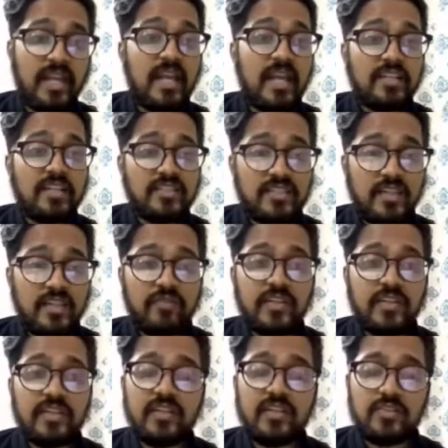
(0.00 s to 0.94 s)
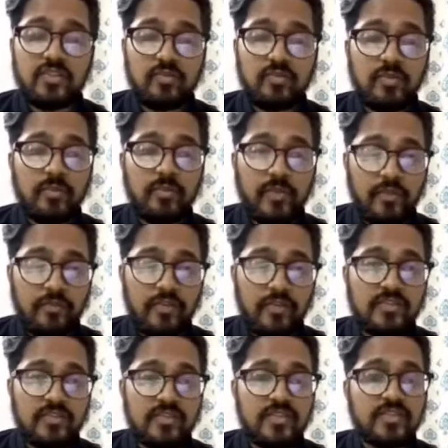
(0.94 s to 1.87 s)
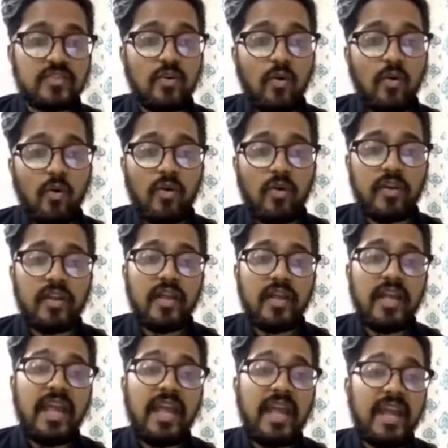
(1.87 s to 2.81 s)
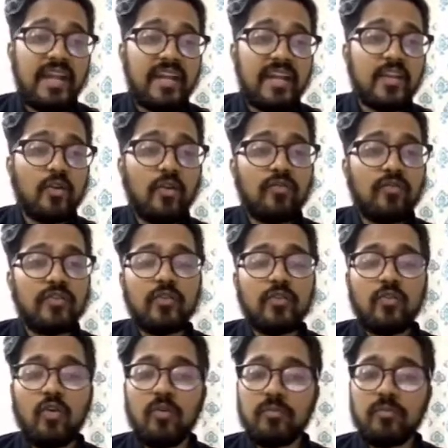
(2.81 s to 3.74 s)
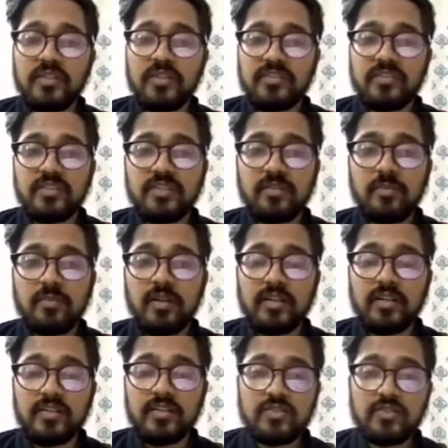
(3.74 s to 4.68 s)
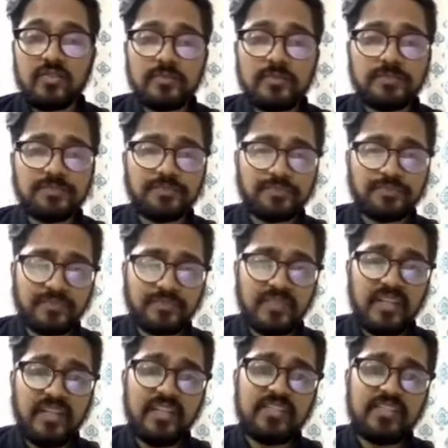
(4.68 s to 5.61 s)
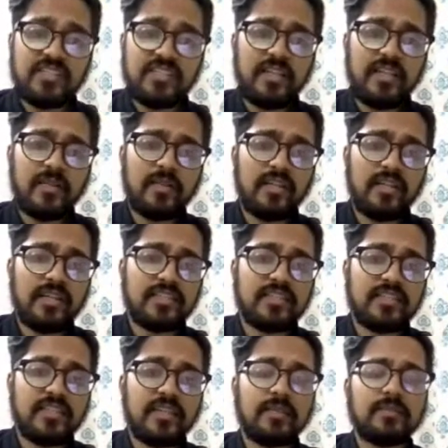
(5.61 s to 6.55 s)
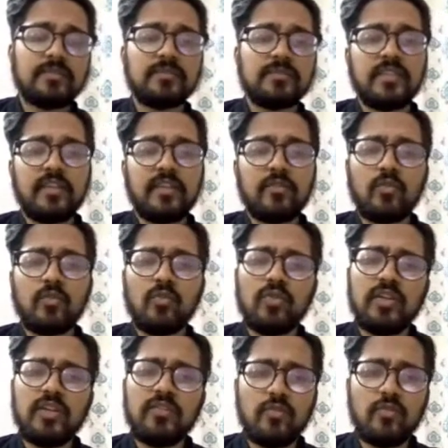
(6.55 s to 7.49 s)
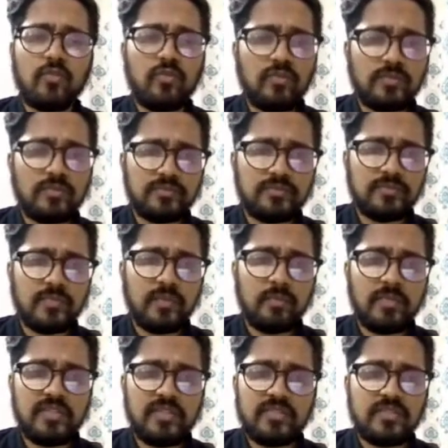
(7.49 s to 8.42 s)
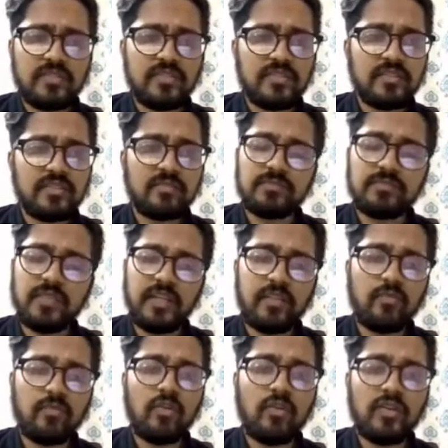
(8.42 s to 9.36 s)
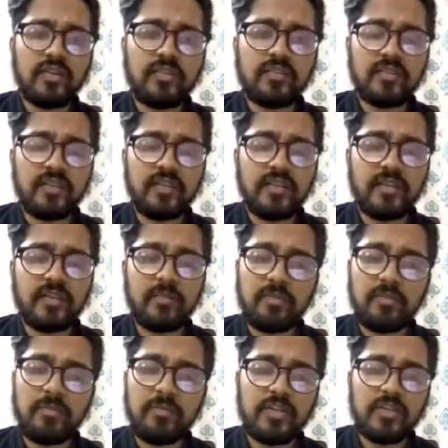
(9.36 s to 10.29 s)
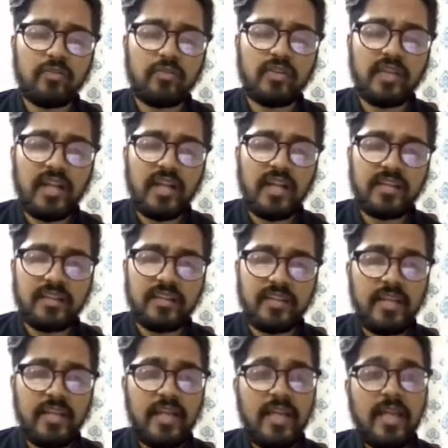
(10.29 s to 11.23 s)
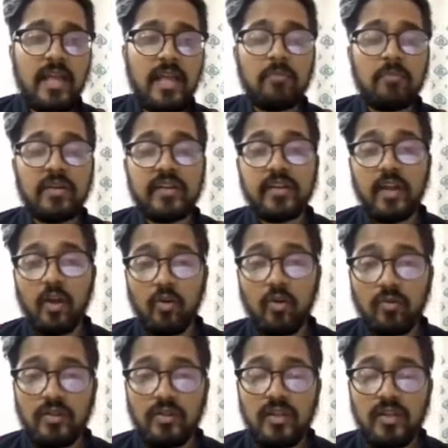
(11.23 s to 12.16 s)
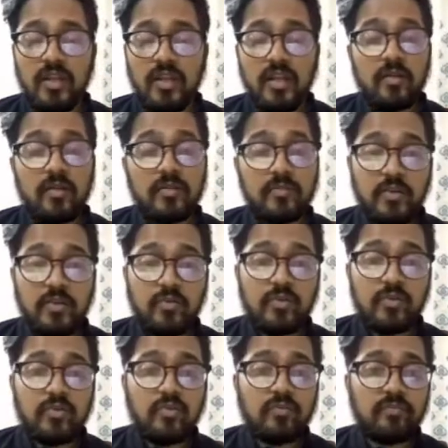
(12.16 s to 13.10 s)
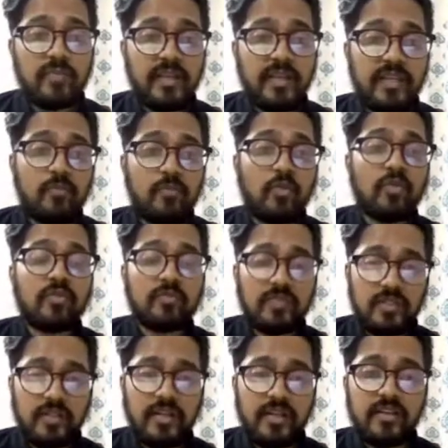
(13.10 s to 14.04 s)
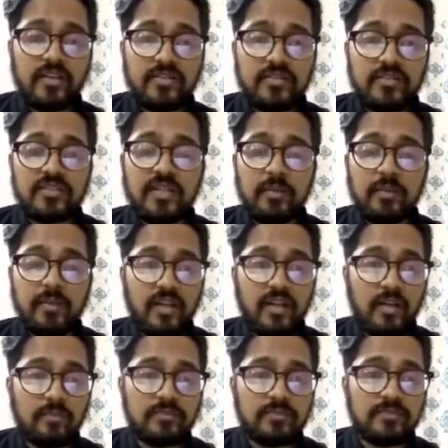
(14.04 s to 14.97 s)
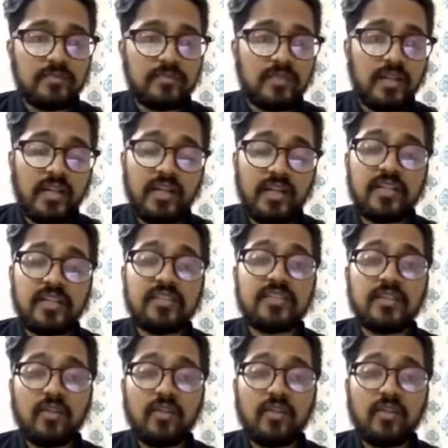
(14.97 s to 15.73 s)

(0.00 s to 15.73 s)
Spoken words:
shift in consumer preferences, or entry of new competition in the market. So initially, let's say there were only few businesses involved in a particular category, but now, due to many more industries coming up, it is